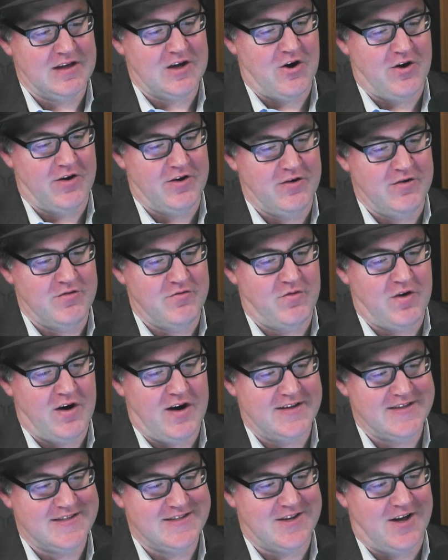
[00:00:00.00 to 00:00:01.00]
Conner
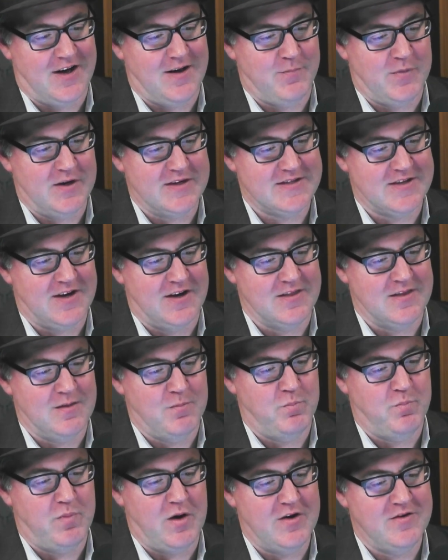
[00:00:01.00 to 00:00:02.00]
right side by side. The
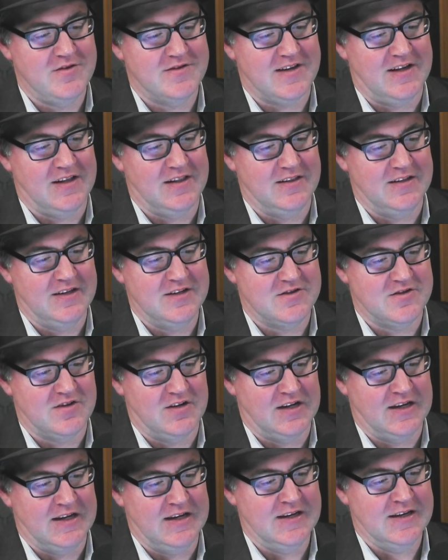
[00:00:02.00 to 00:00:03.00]
boats are
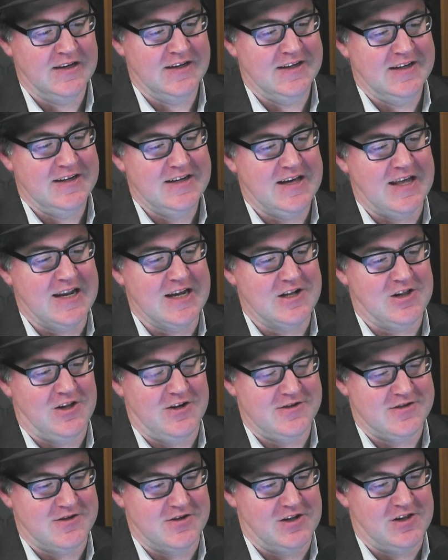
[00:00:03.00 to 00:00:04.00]
literally getting
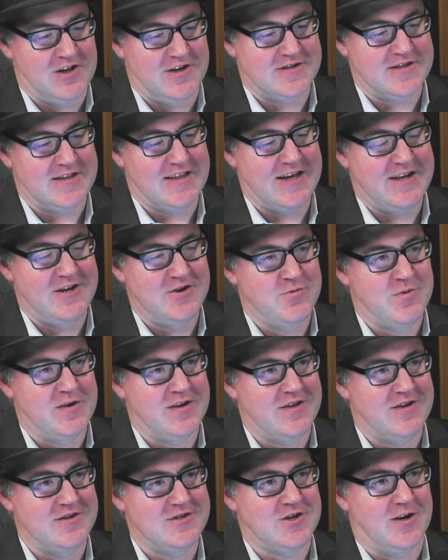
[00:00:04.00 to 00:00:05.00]
closer and closer. They do one
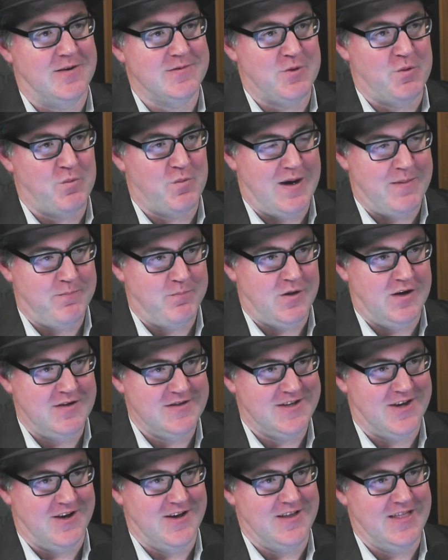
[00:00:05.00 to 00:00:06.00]
of those drives where one
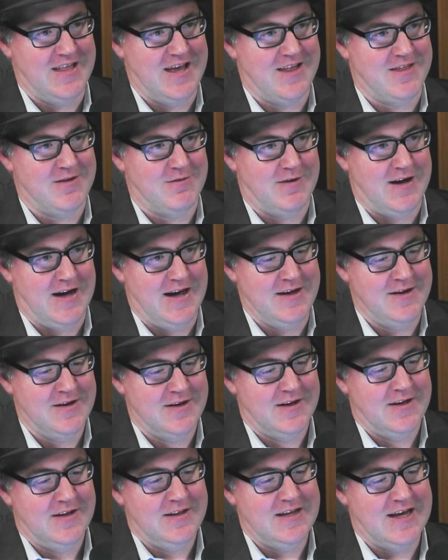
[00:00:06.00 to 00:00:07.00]
boat's going the other way,
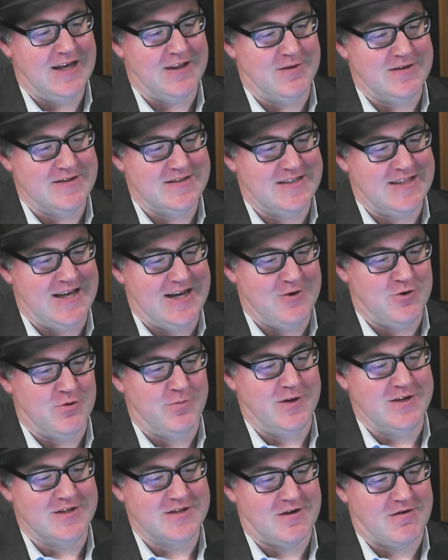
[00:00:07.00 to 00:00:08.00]
yes. the other ones, they
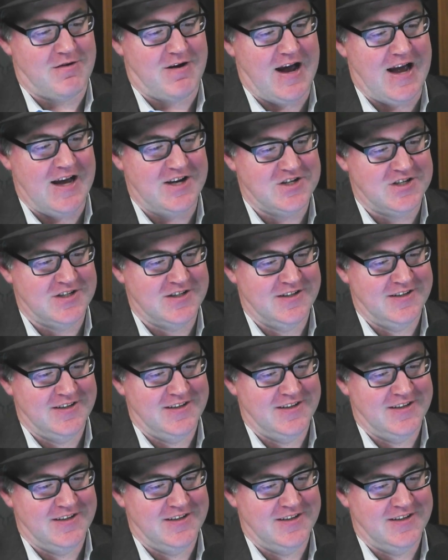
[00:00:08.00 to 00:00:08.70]
almost crash.